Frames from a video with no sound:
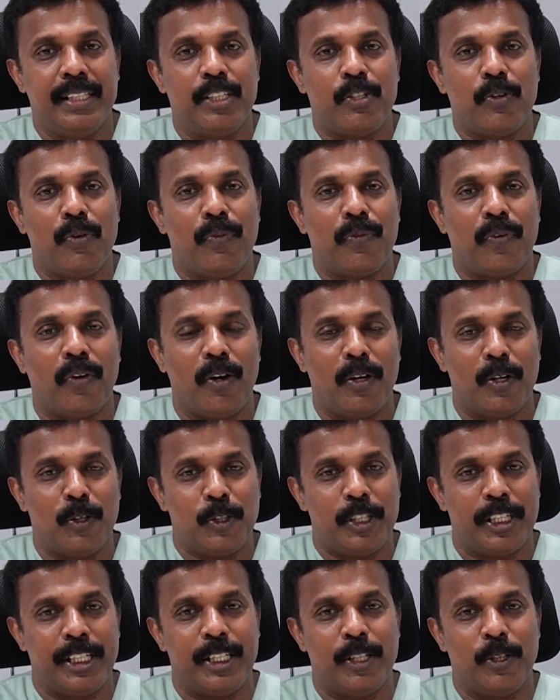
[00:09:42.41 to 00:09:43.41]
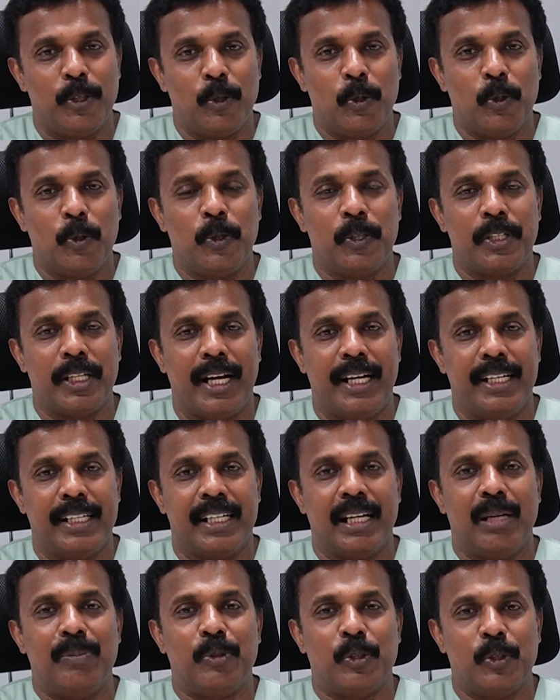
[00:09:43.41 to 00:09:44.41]
It will follow the nerve root
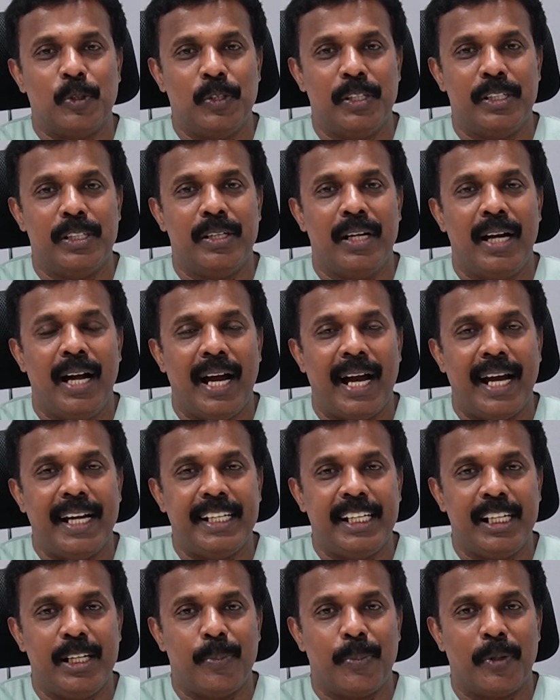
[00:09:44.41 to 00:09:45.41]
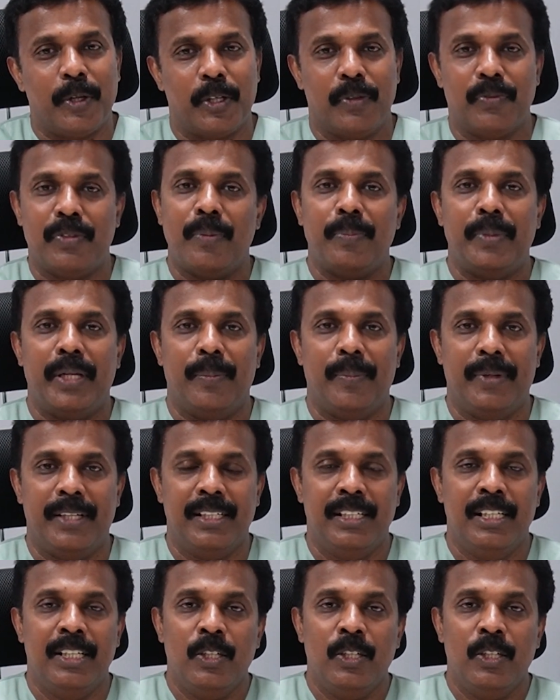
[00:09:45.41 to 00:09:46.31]
and come to the anterior part of the abdomen.